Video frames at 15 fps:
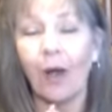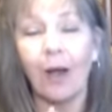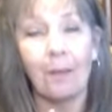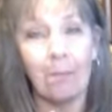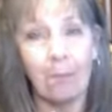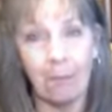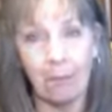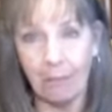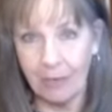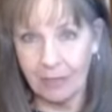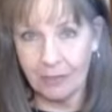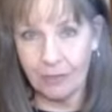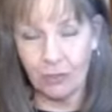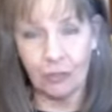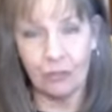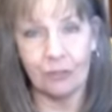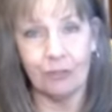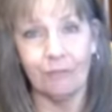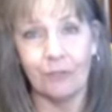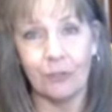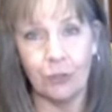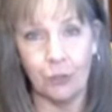much
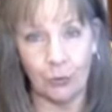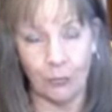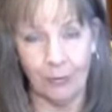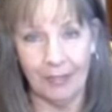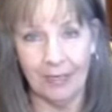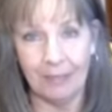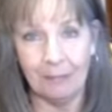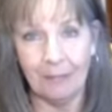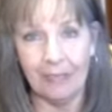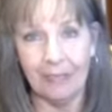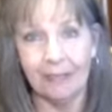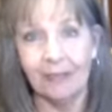for joining me.